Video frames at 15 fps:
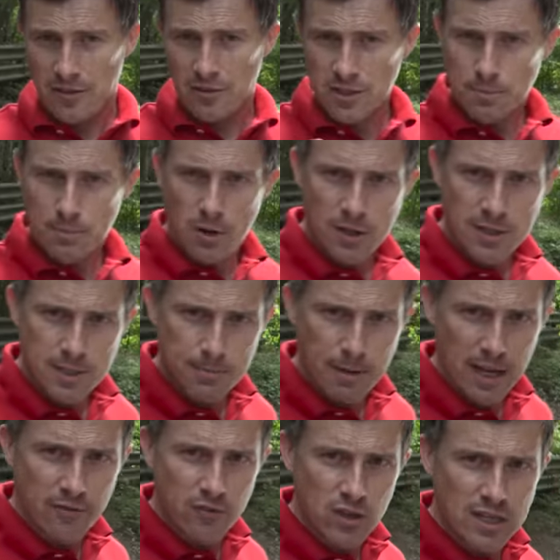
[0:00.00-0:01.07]
There is a price to
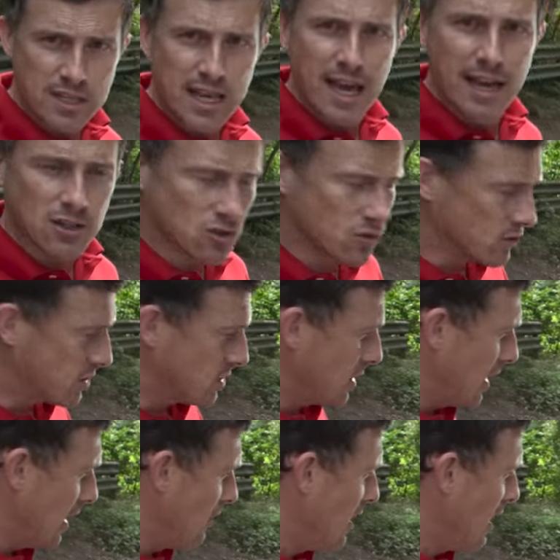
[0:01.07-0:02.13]
pay for these extras
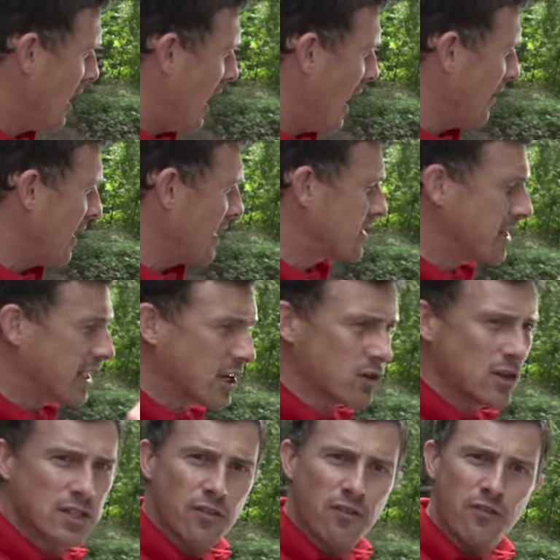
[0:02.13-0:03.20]
though, and that's an
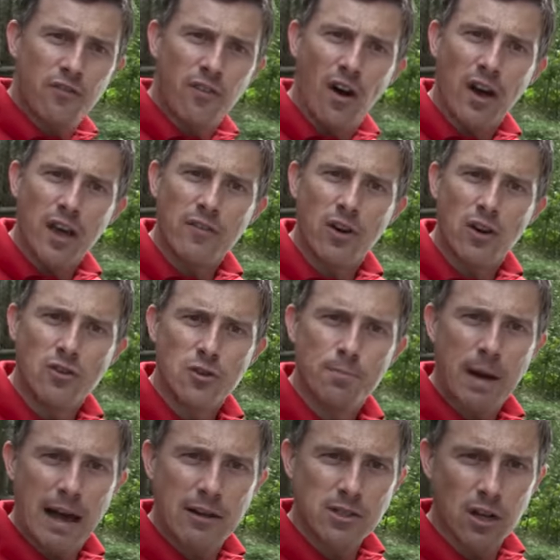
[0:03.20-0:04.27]
increase of
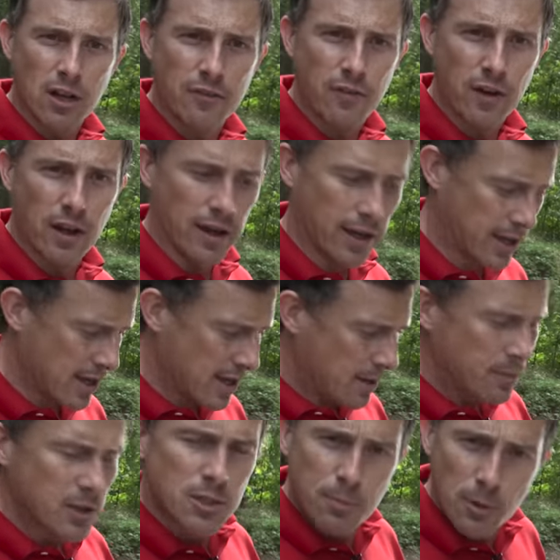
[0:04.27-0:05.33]
£500 like for like.
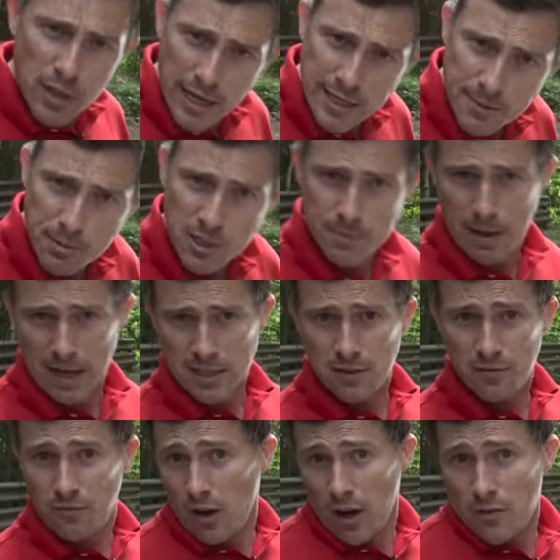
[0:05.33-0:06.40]
But to put that into
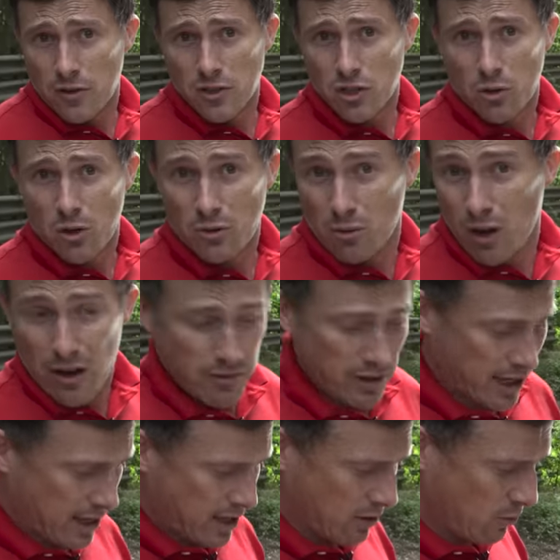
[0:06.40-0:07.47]
perspective, 500 quid will only
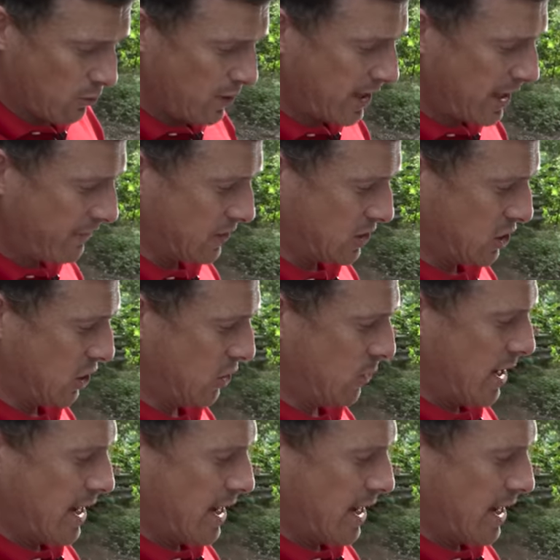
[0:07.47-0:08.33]
get you a weekend for two